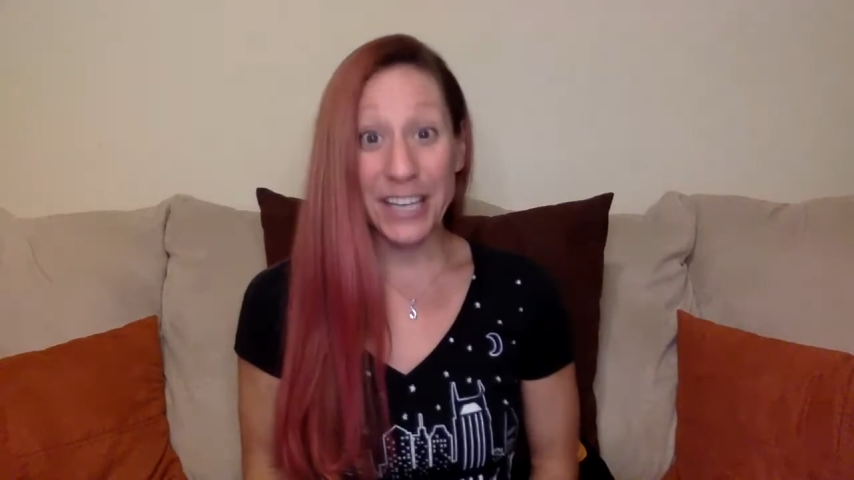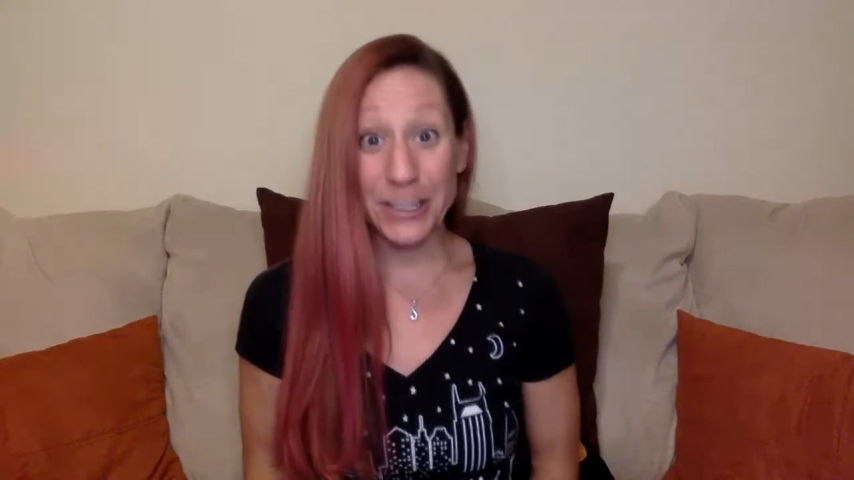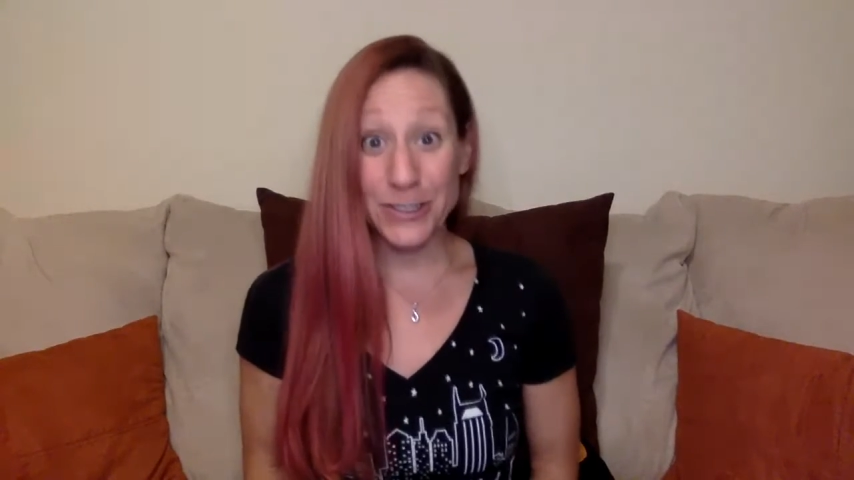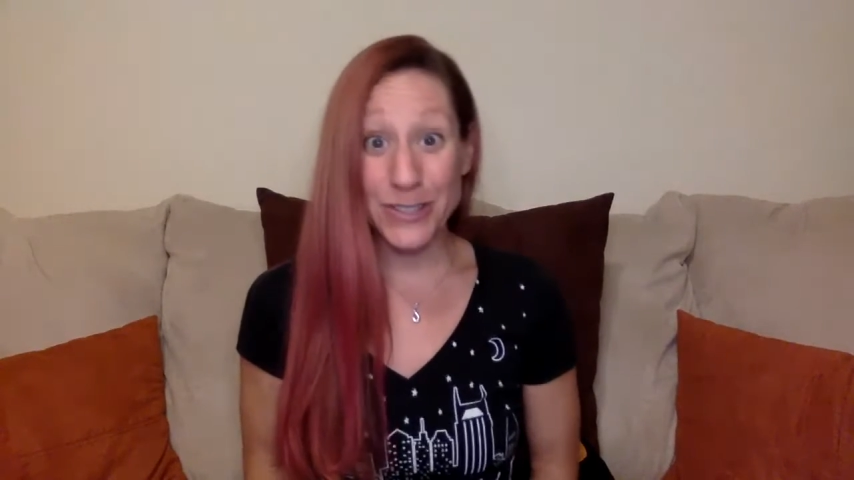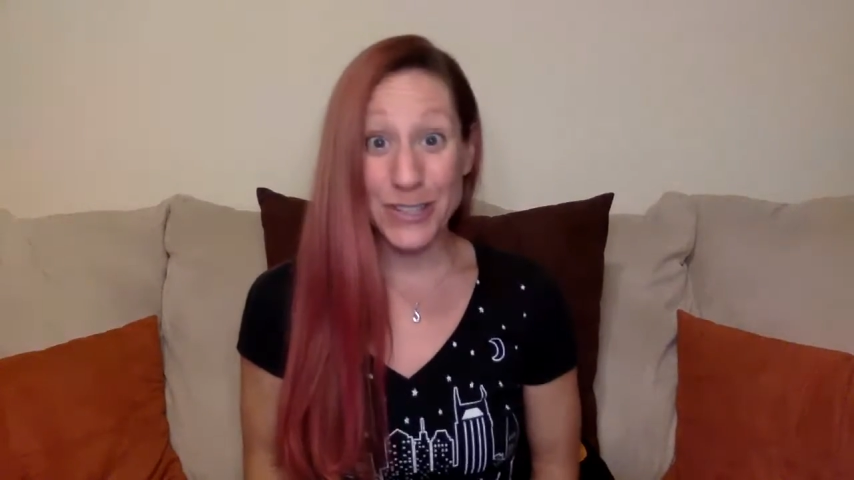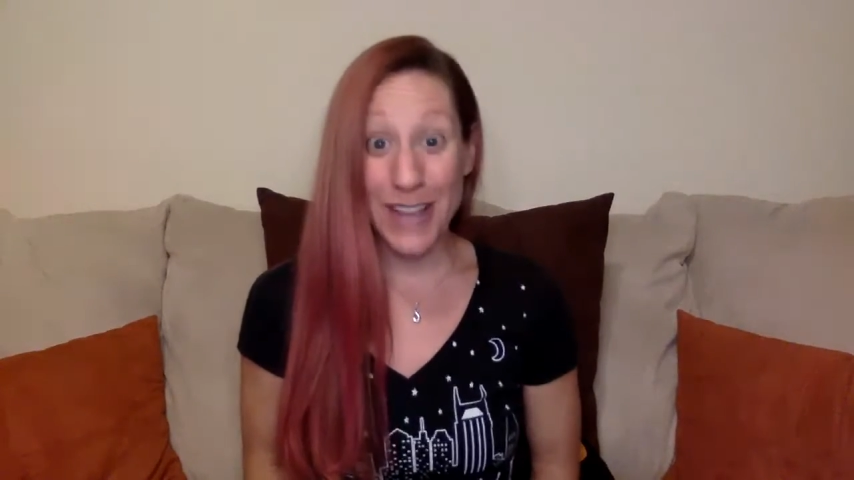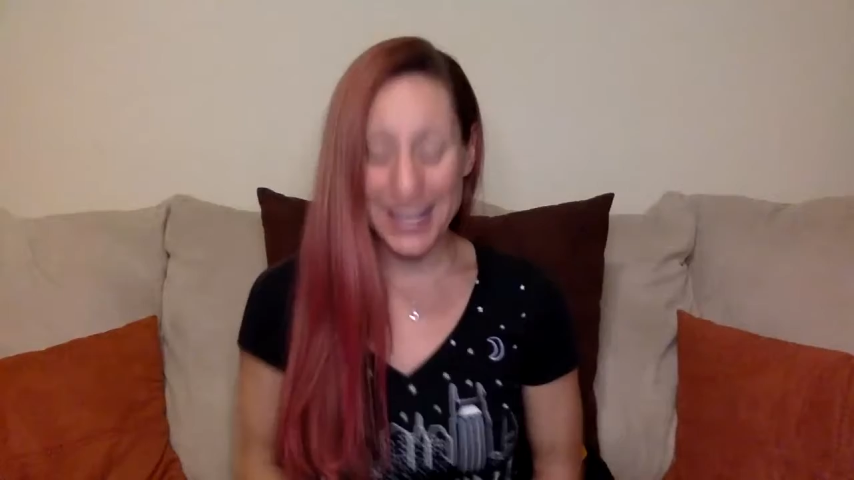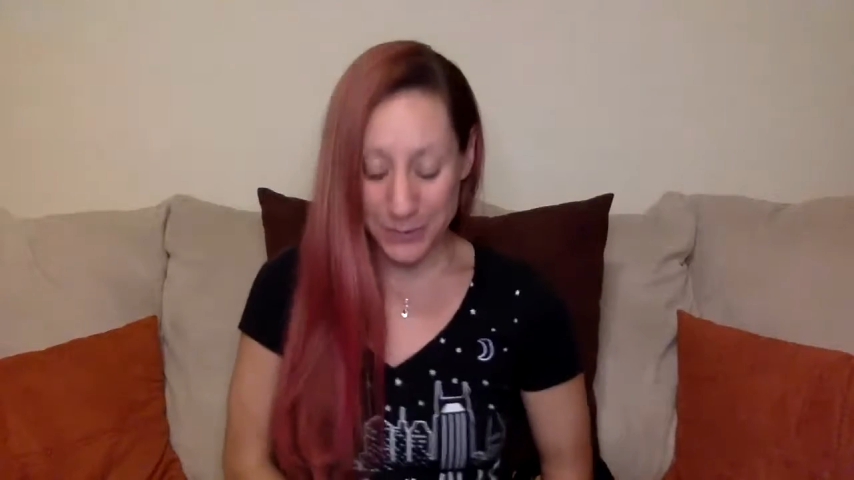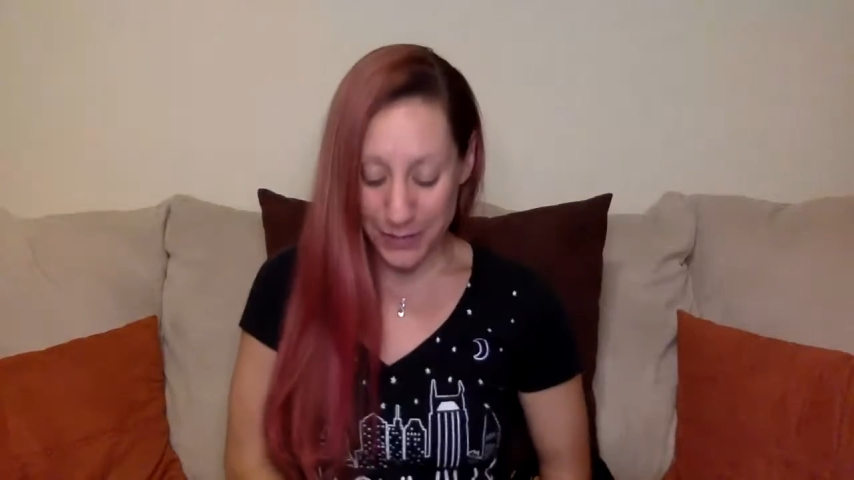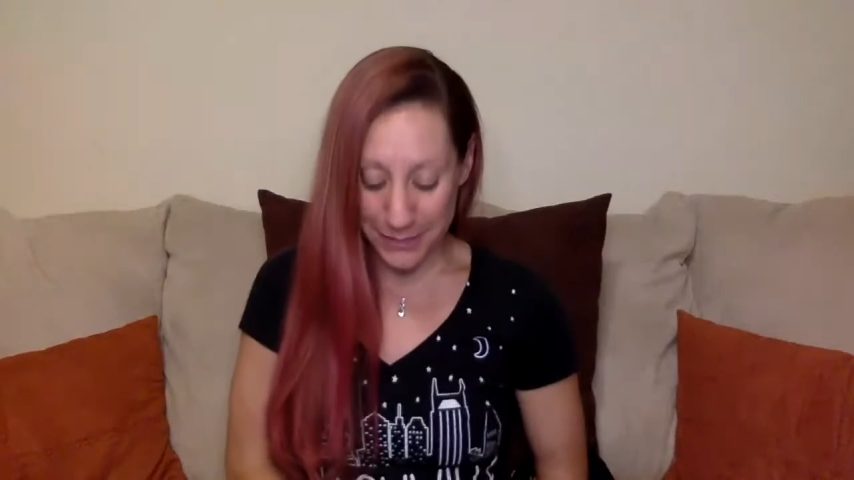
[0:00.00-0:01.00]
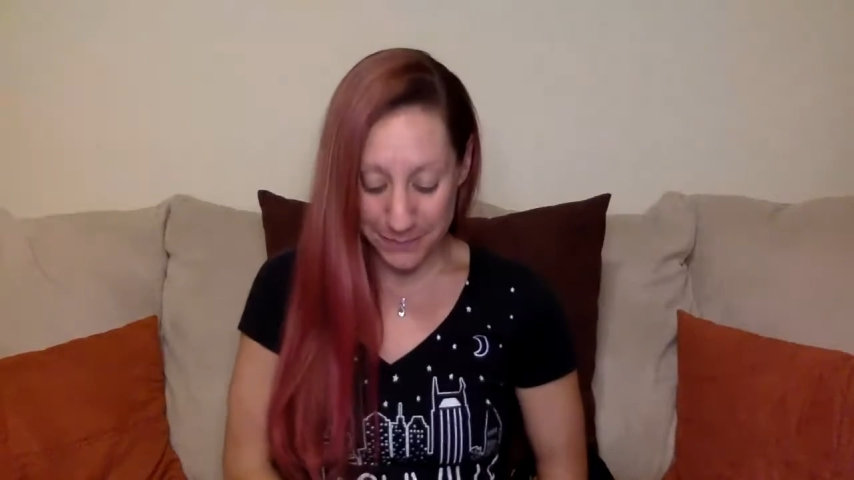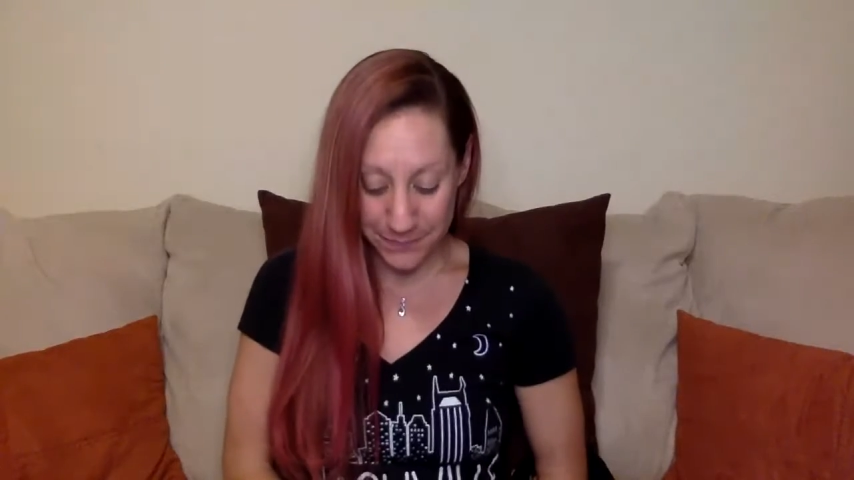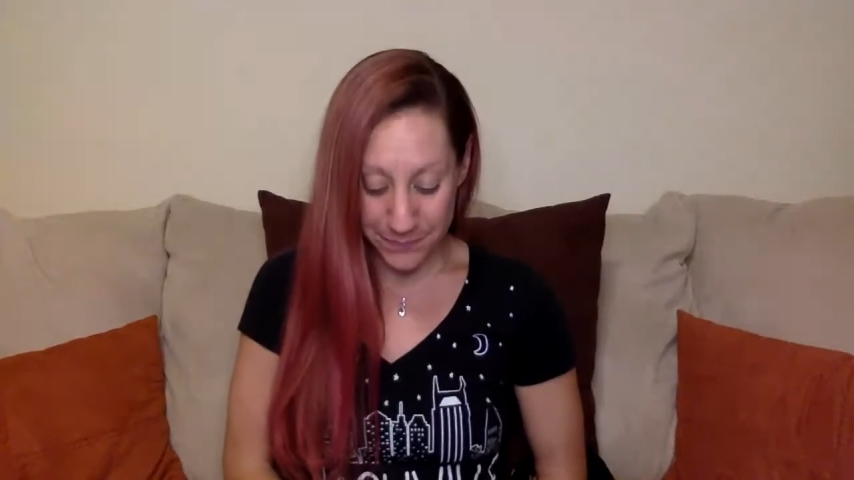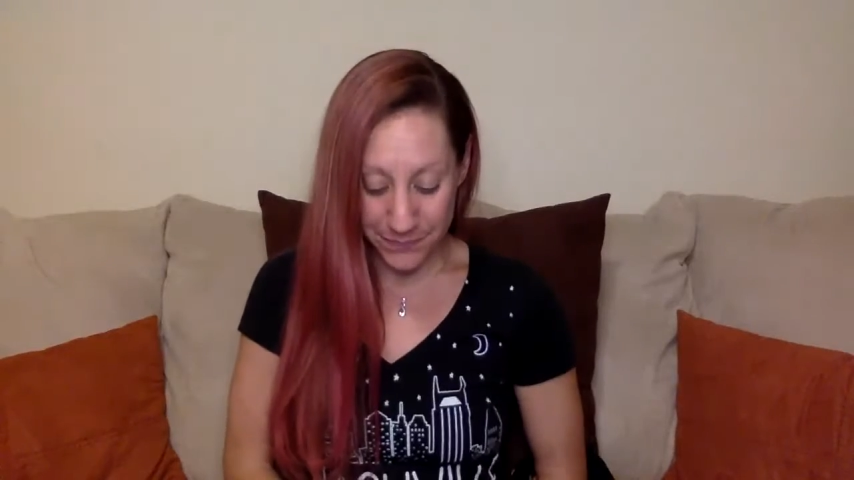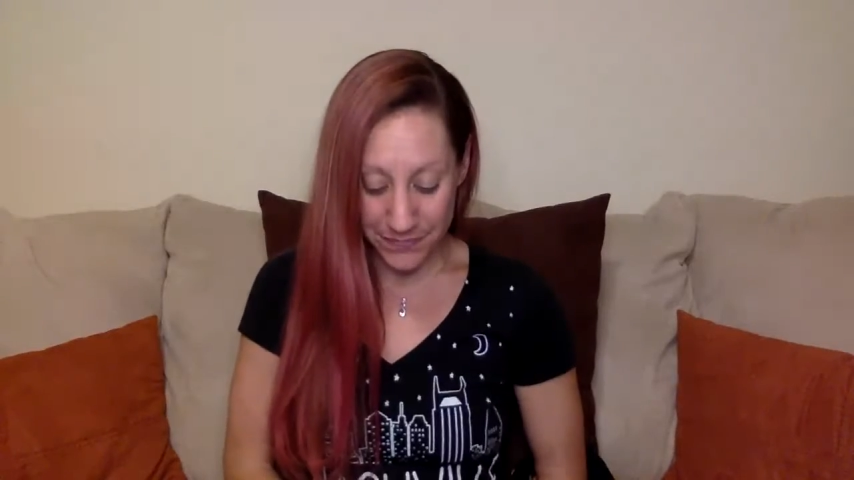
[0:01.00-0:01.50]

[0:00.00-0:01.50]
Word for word: Here's the last one